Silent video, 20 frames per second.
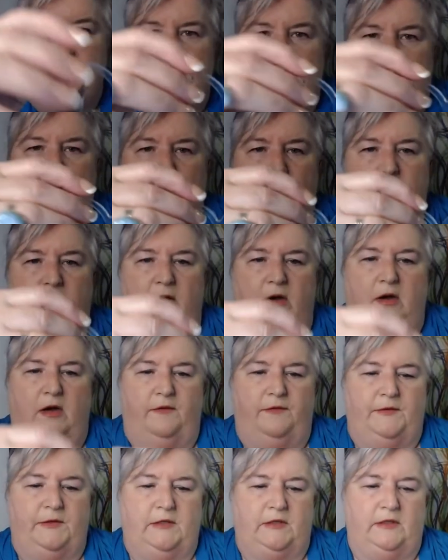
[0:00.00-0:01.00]
to take one
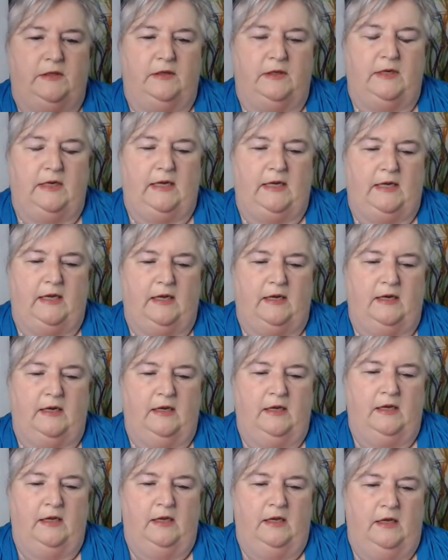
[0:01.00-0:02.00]
off just so that I can
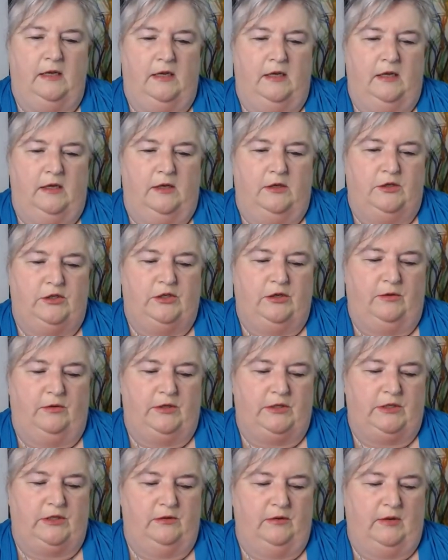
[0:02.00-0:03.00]
show
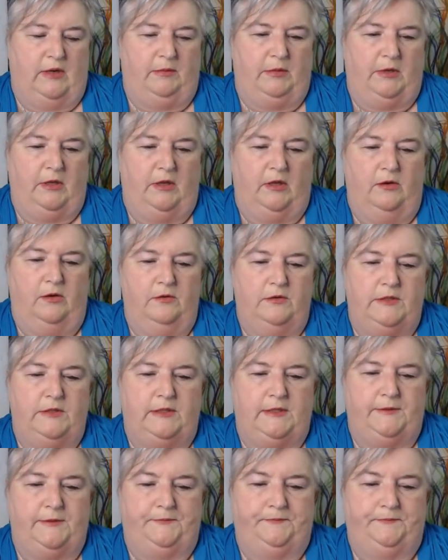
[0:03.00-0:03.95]
it to you up close.